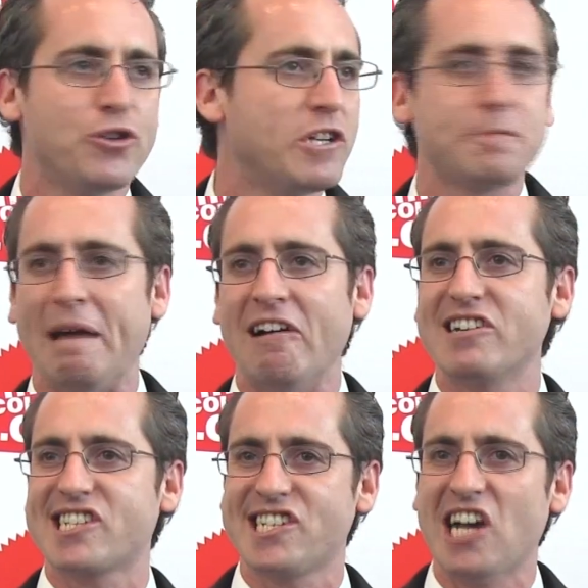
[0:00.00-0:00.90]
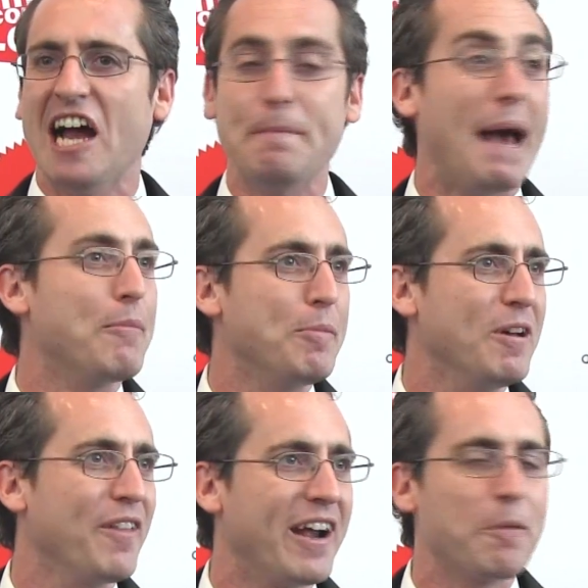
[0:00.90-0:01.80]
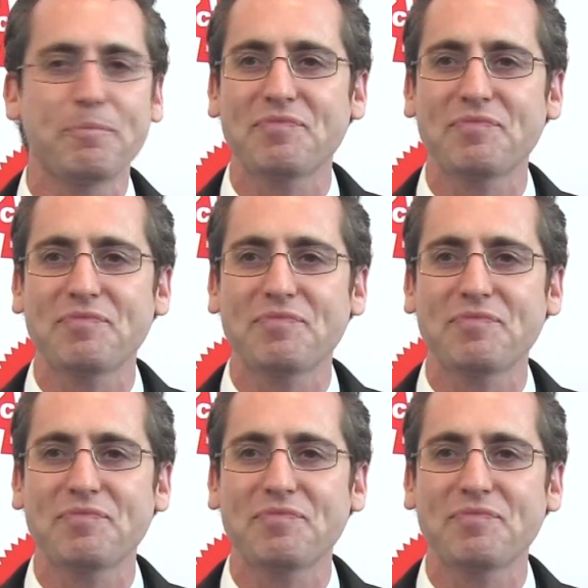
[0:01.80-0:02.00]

George Barris designed Batmobile there.